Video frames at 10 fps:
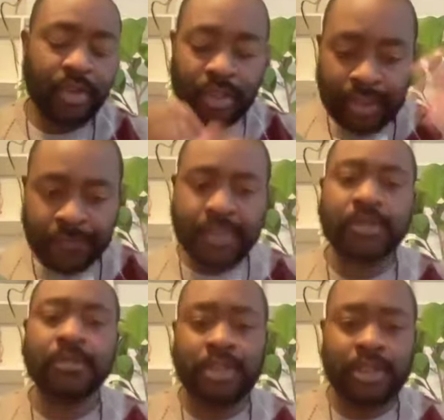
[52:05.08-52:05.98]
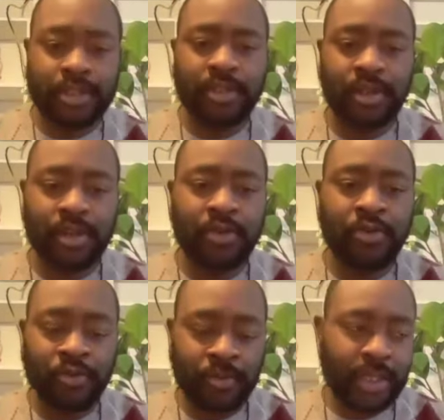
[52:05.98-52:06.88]
think inevitably
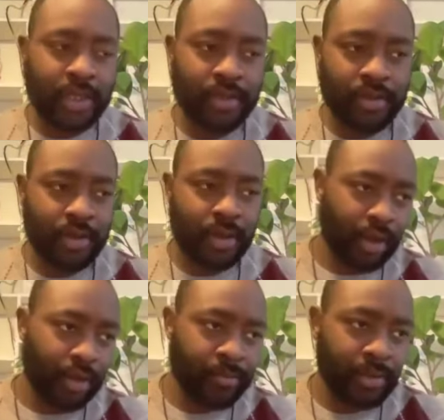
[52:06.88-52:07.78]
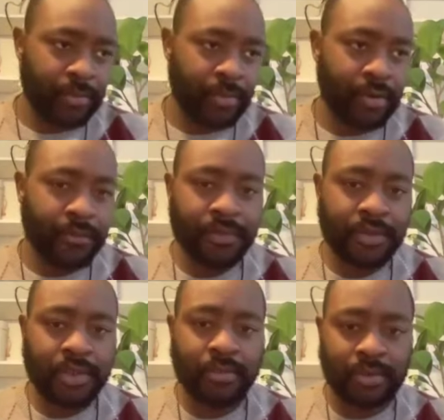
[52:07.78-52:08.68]
you'll make it. I'm
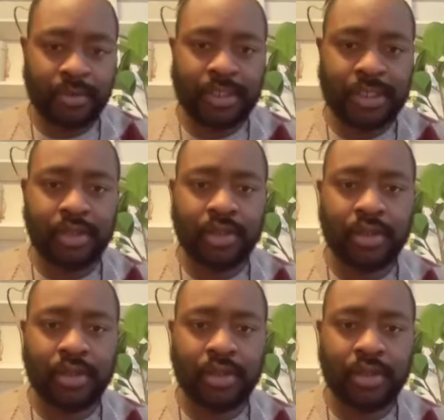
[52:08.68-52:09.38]
confident about that.